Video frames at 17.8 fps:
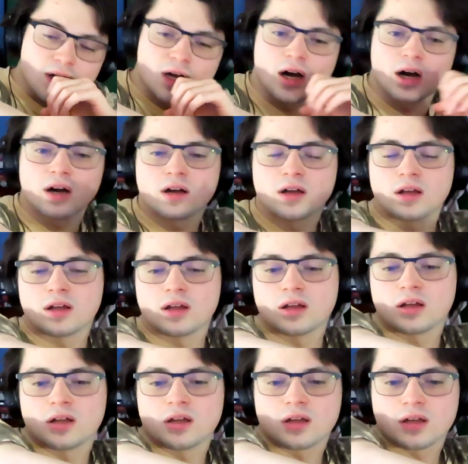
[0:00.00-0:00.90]

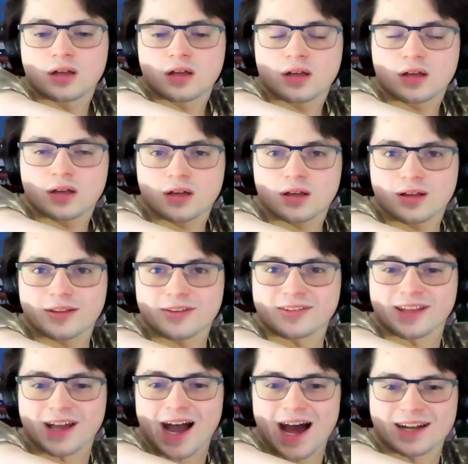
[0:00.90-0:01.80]
Oh,
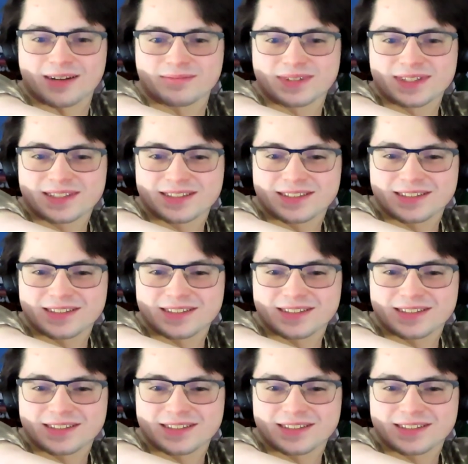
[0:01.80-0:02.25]
you got him.